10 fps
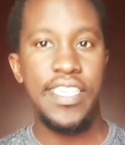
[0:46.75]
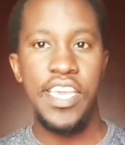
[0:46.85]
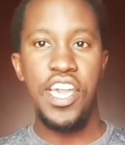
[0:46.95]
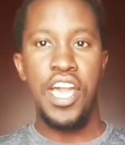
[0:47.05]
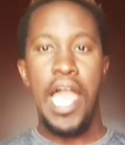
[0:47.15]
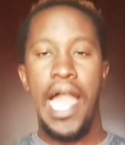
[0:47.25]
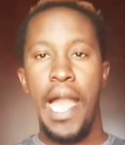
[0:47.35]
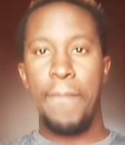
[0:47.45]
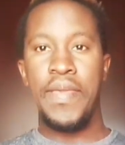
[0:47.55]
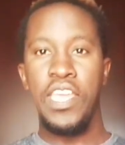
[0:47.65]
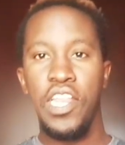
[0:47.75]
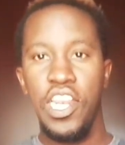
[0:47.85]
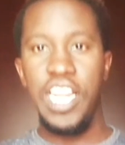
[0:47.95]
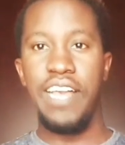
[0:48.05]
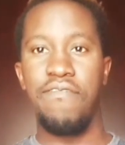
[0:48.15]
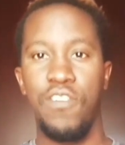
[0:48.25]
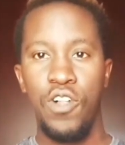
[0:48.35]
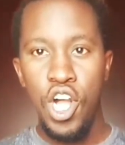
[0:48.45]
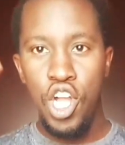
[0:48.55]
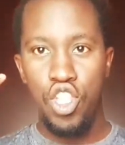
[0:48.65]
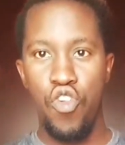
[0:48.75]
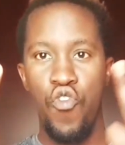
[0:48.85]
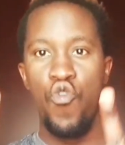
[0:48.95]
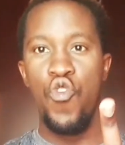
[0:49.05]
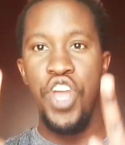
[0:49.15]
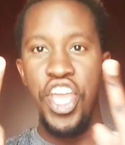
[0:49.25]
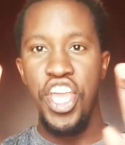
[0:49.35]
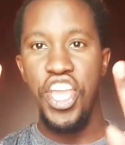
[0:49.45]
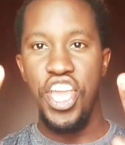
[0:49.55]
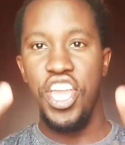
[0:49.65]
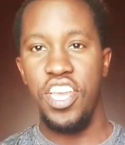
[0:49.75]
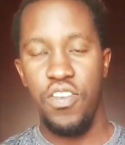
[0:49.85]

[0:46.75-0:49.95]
Yeah, happy level 3.